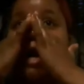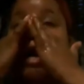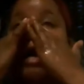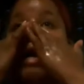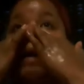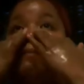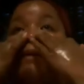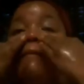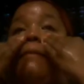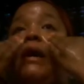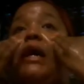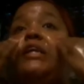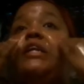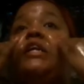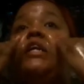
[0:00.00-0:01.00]
And my
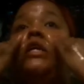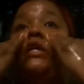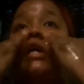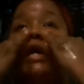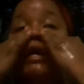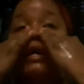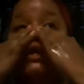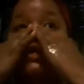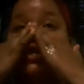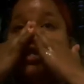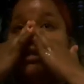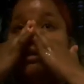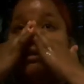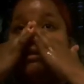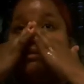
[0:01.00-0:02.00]
body
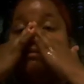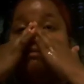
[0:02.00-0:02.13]
just,